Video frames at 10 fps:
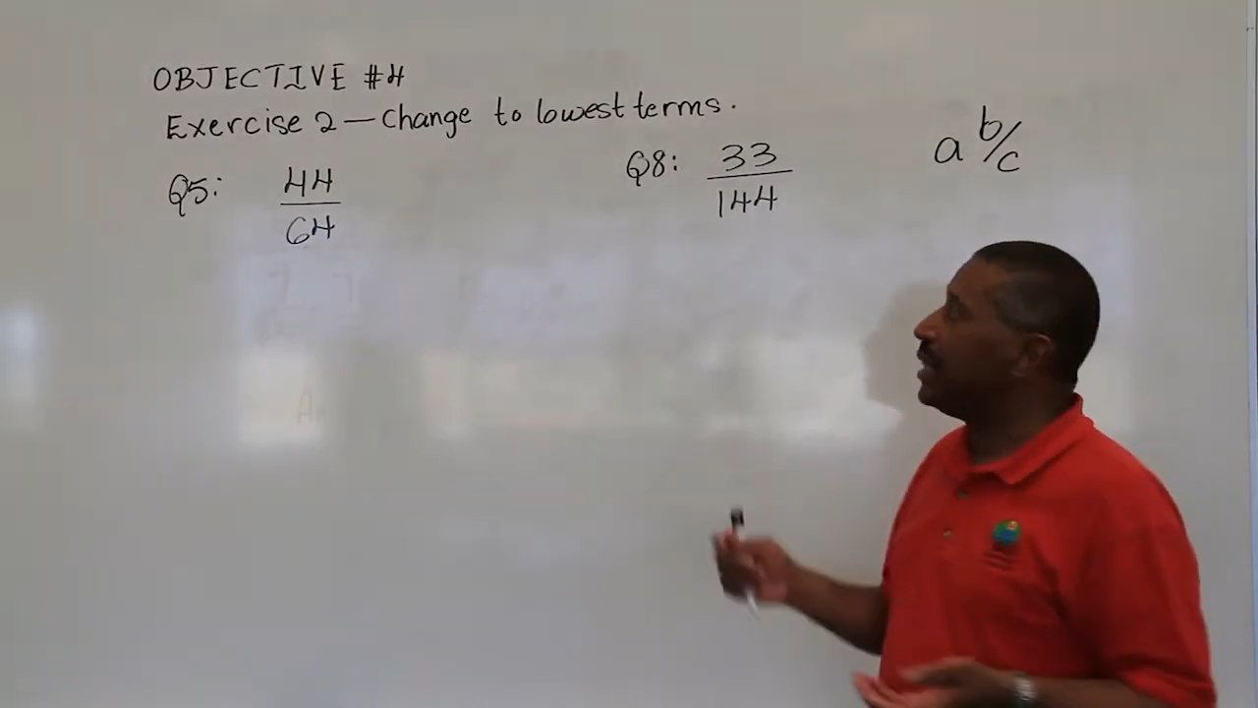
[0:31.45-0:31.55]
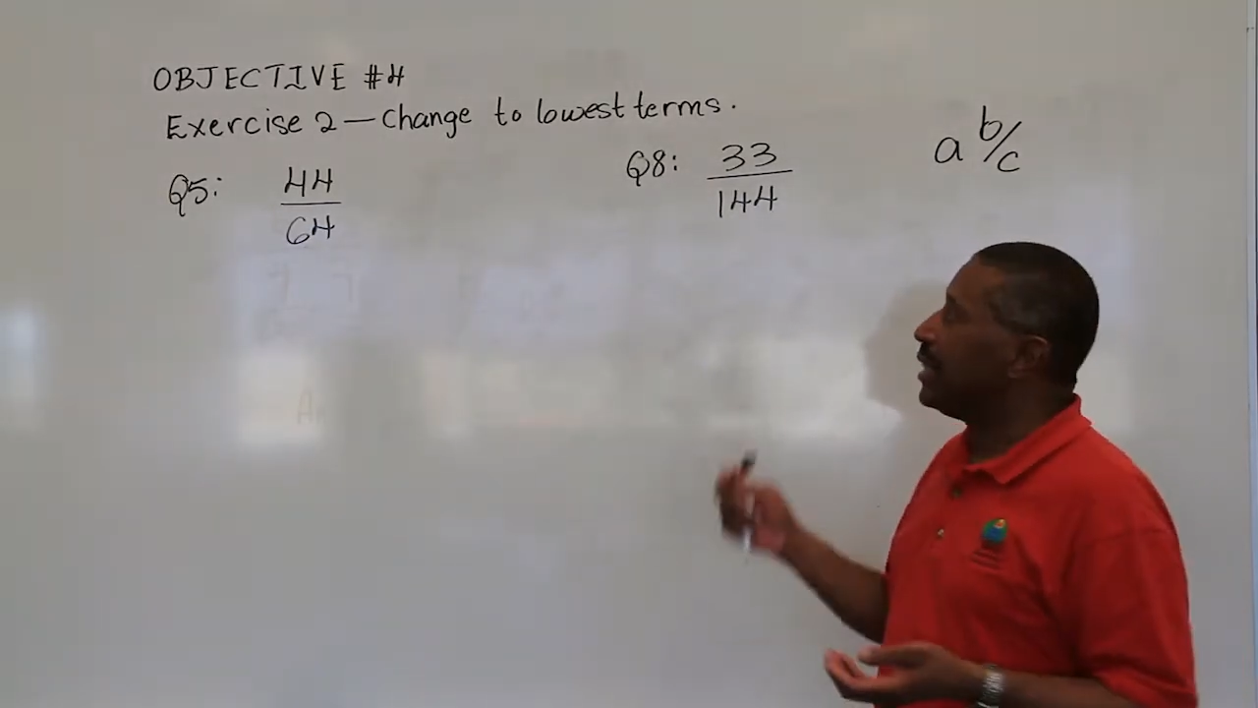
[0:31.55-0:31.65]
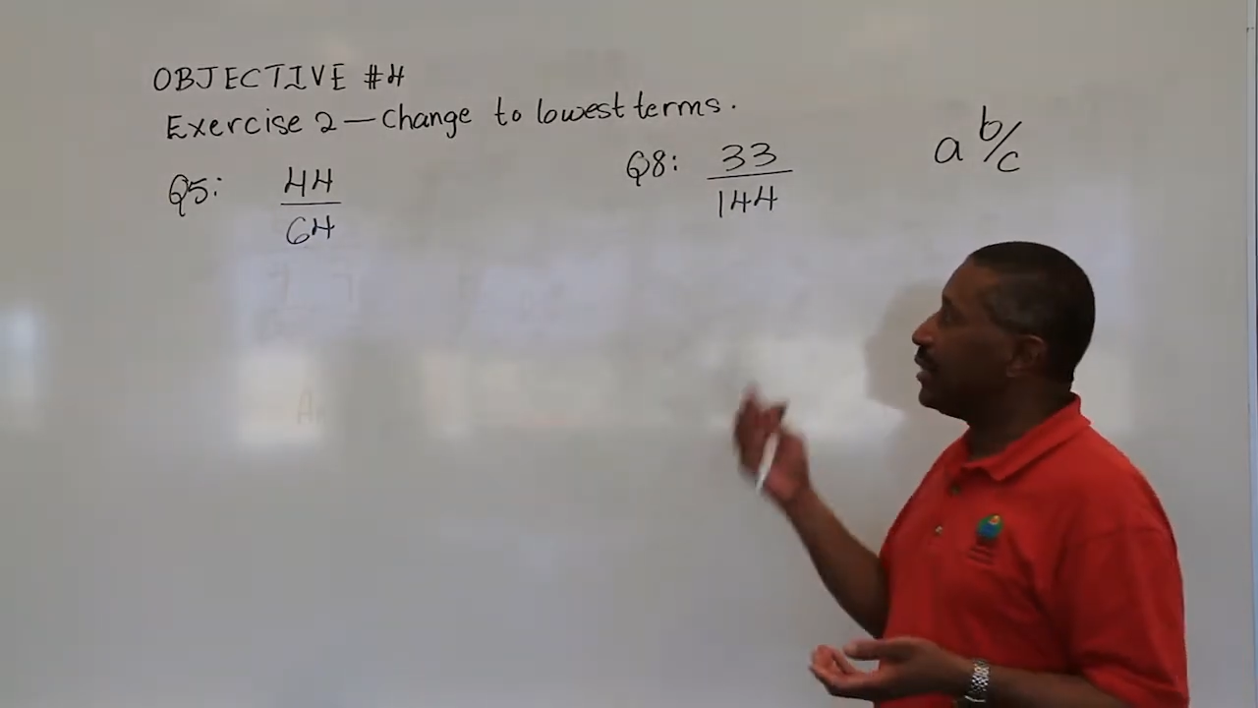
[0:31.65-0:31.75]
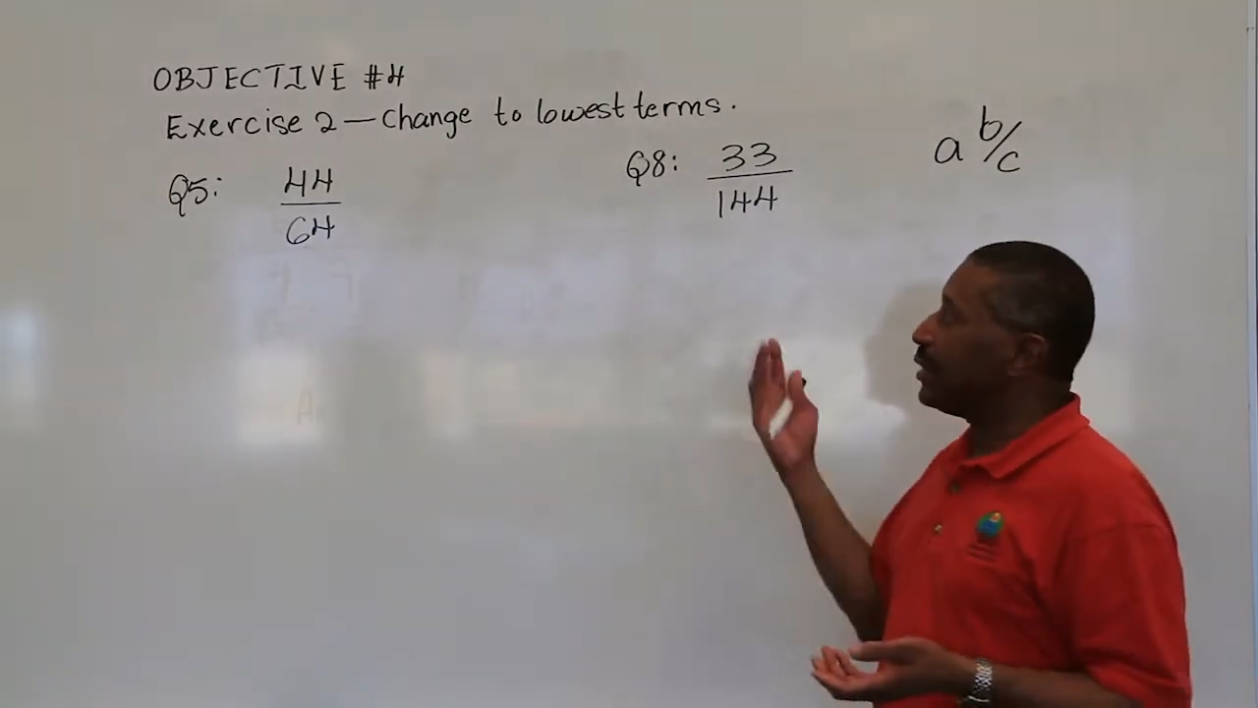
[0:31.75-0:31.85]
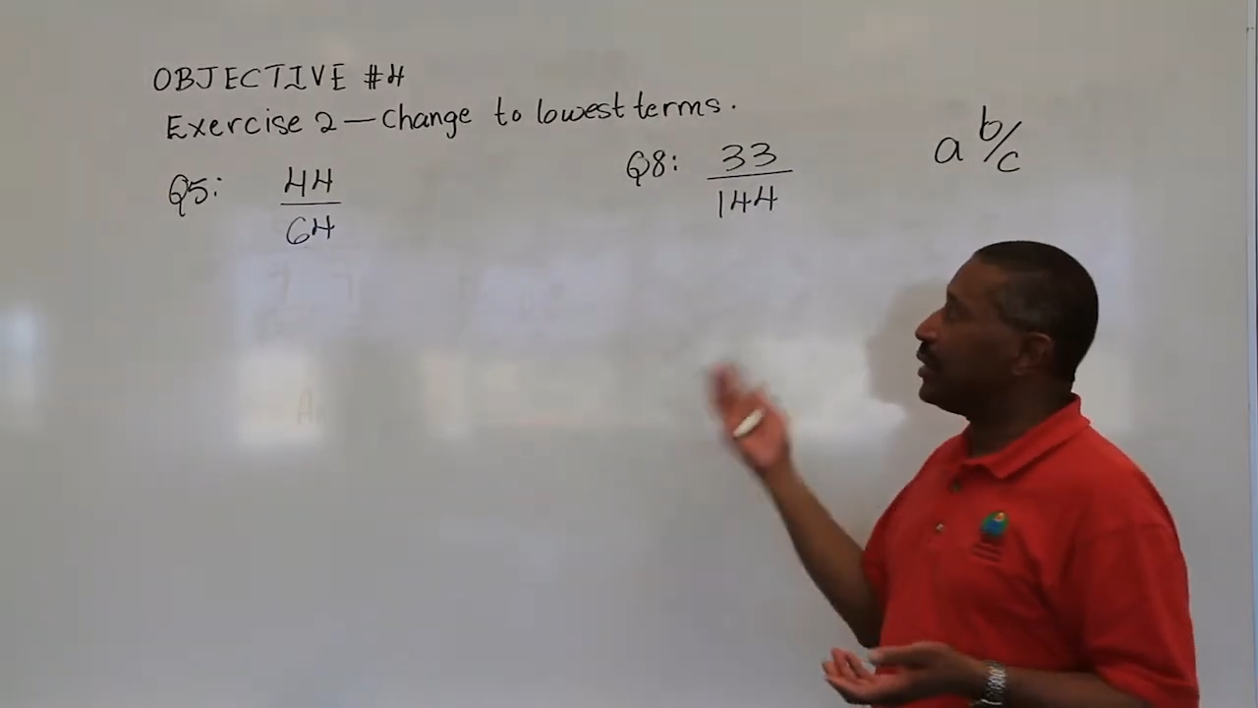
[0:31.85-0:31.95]

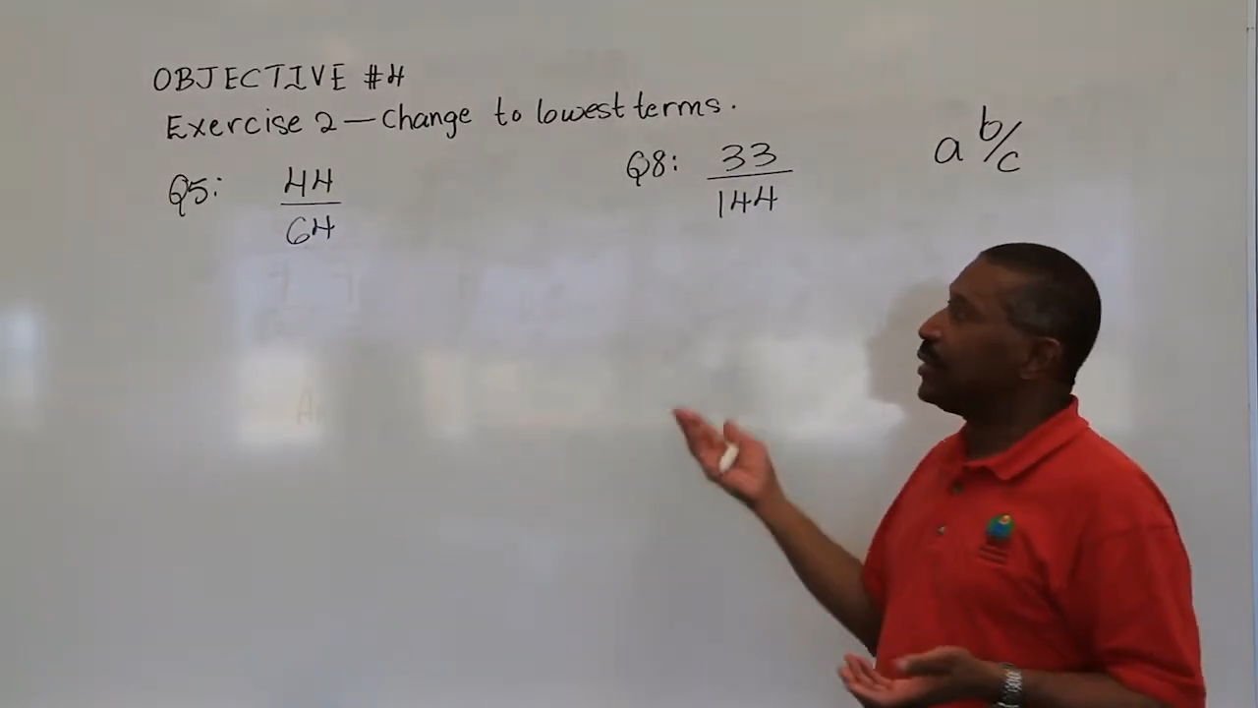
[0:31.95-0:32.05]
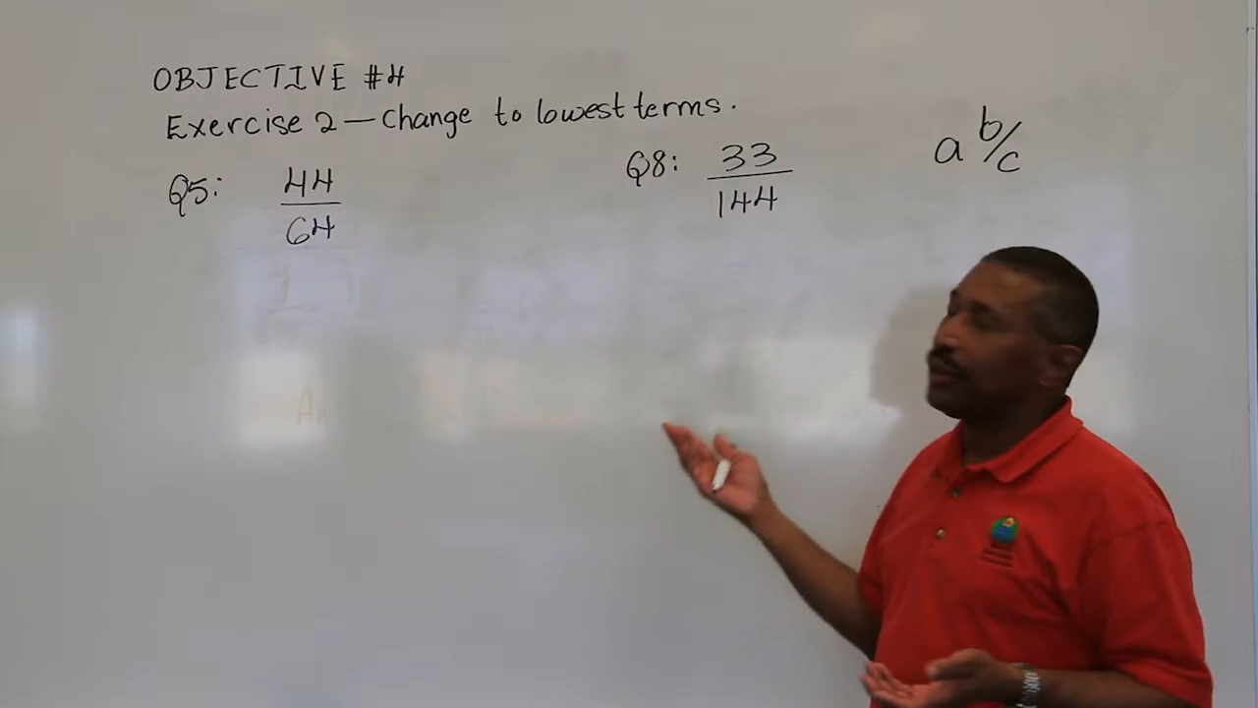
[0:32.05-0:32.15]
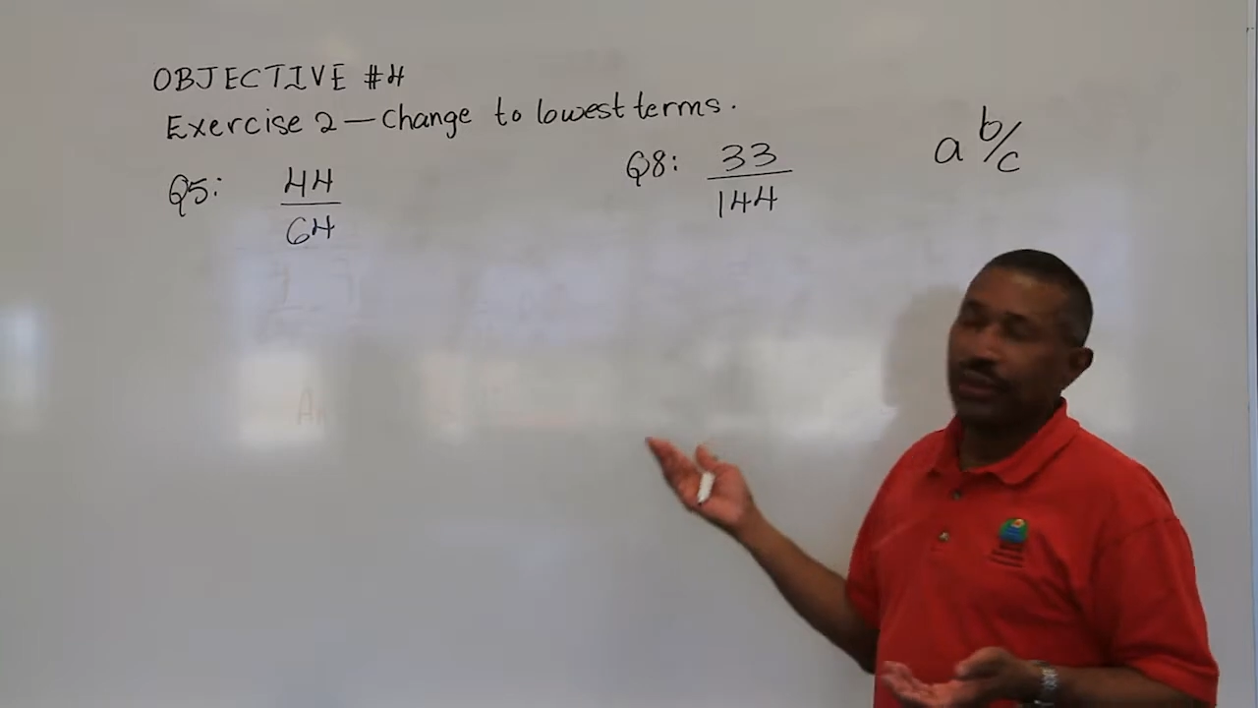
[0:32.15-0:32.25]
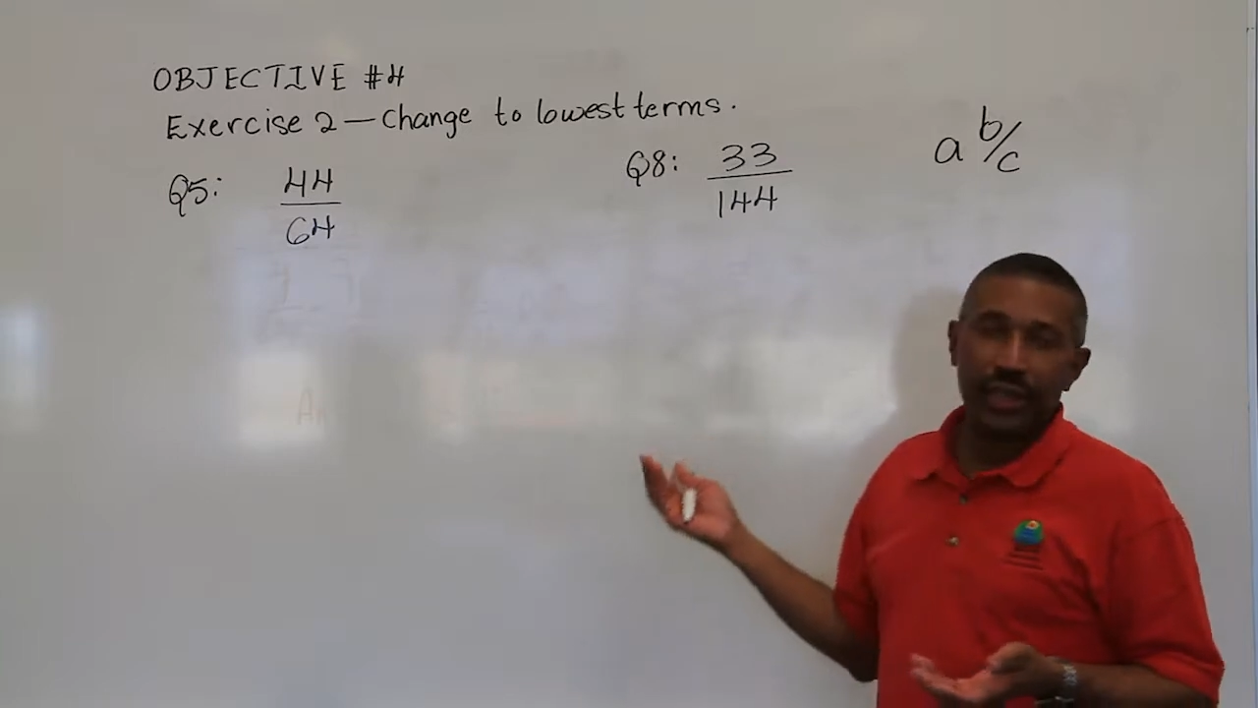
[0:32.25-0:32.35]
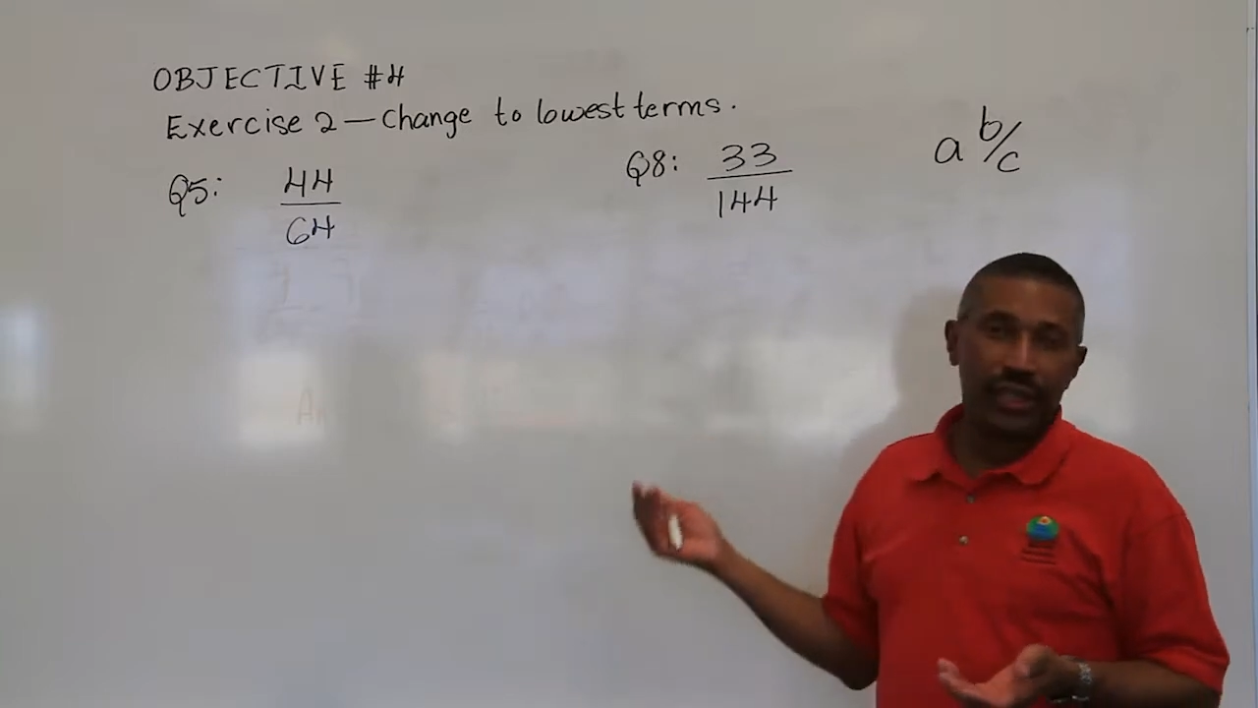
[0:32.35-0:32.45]
and you're just
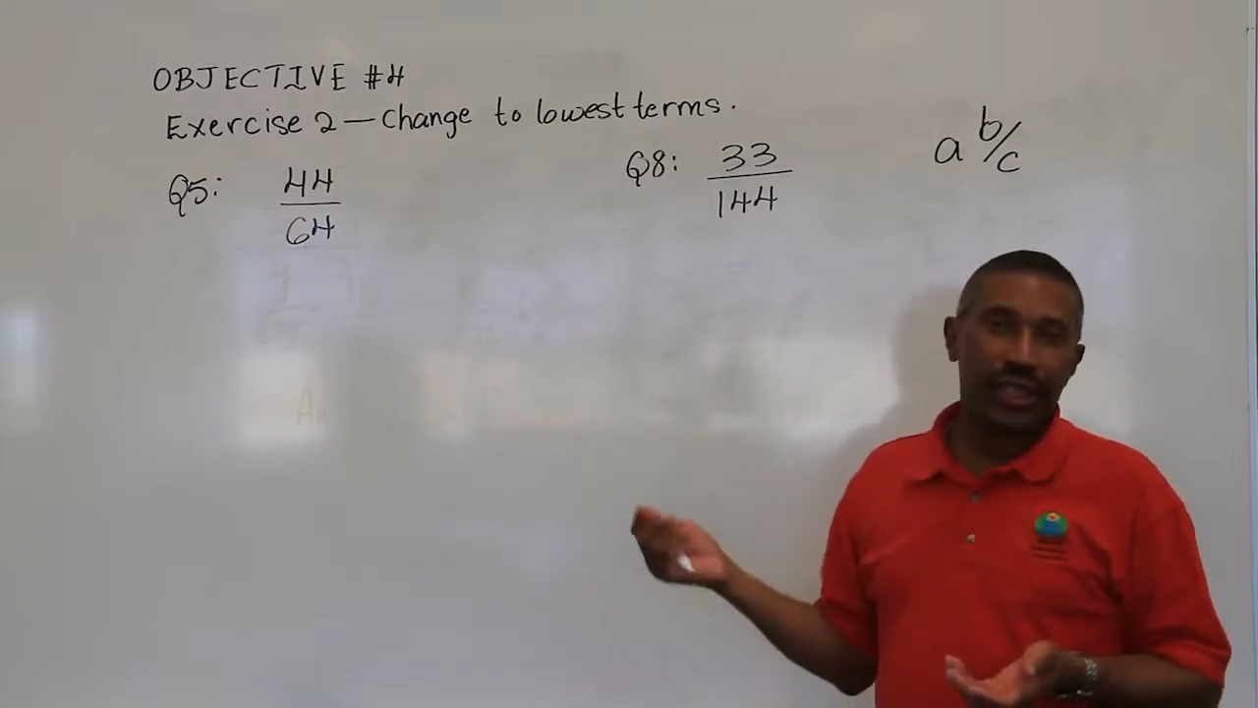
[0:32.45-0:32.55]
using